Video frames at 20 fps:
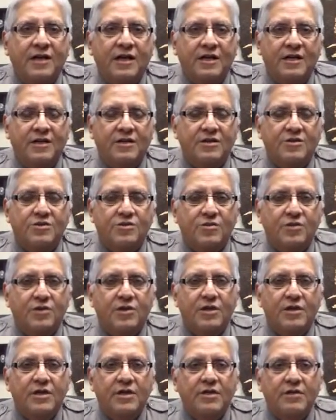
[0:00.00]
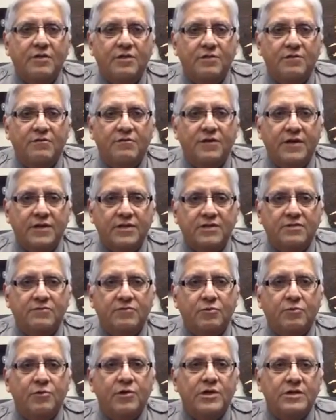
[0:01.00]
and enjoy the
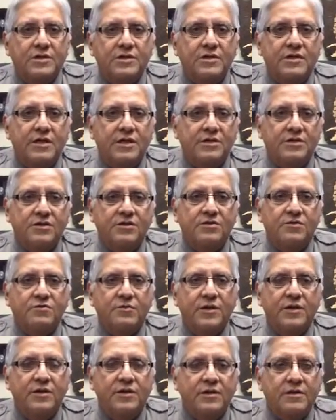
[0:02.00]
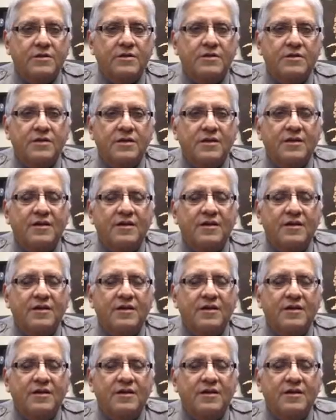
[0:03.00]
festival presentations with us.